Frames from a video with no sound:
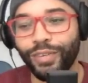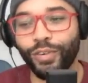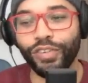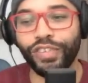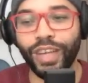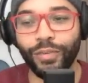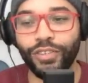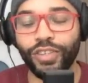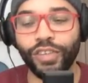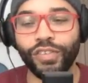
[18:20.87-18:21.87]
or
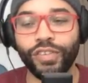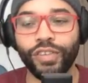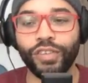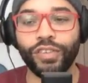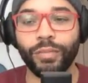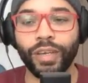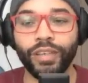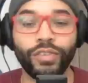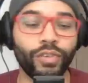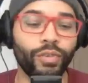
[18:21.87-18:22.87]
sandwiches just to
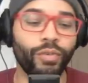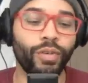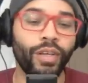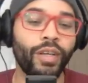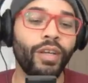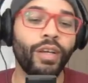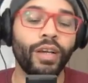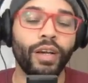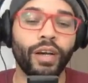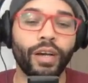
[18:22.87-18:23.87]
make do,
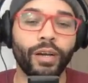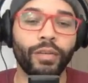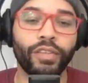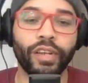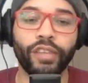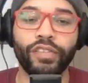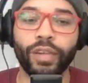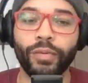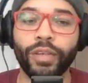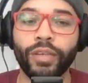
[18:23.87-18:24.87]
because uh, like I
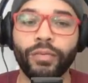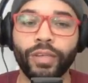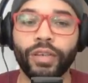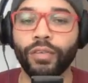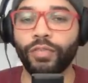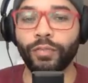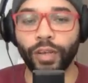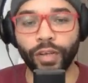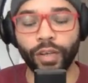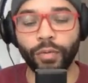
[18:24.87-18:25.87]
said, we we come from
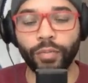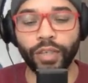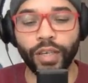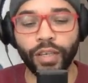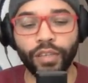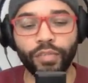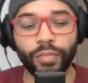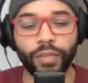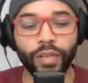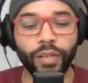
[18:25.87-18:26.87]
very humble beginnings,
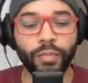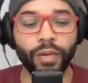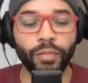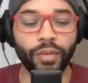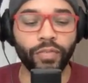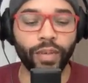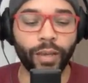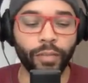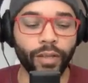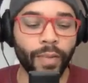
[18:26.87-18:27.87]
uh, my, my,
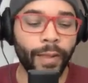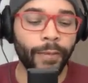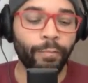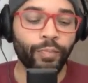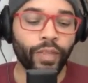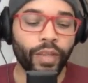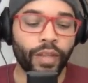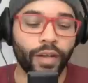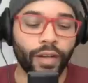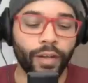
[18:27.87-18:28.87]
family.
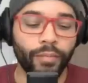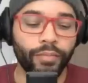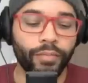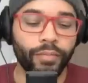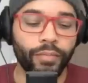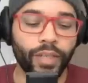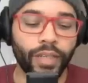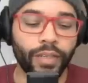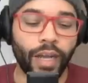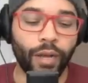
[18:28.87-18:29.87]
Um,
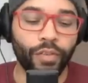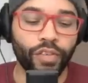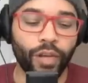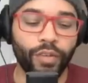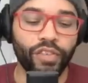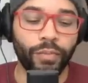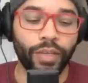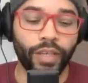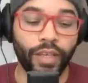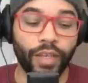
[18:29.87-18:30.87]
but I was always a
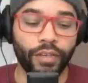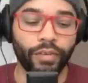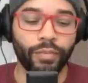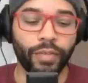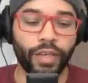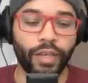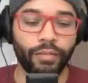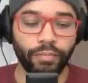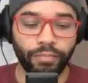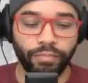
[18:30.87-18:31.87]
picky eater, and